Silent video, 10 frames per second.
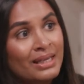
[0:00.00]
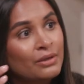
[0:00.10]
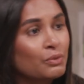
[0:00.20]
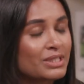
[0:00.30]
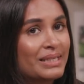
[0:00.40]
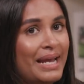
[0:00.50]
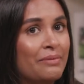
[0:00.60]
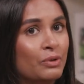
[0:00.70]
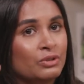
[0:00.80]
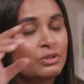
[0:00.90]
He wasn't
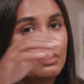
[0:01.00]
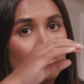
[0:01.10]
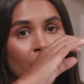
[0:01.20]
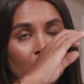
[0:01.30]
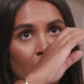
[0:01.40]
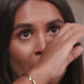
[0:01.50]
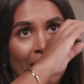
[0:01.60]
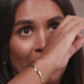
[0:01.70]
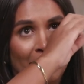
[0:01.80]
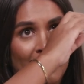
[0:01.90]
able to talk or
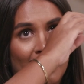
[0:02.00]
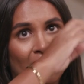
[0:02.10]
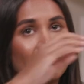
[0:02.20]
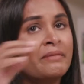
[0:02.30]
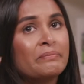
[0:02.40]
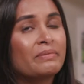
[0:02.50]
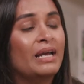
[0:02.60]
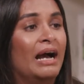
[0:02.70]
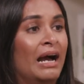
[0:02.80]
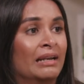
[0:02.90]
anything,
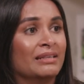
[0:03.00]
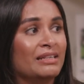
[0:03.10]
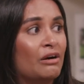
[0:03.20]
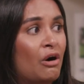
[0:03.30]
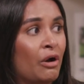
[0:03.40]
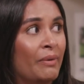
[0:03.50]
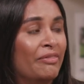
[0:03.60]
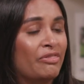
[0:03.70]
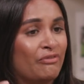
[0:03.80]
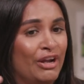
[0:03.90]
and I
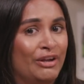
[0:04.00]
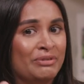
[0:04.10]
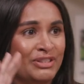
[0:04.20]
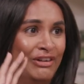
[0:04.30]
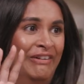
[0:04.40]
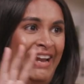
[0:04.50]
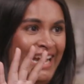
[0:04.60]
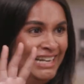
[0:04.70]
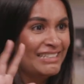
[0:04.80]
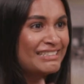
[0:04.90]
went through. Sorry.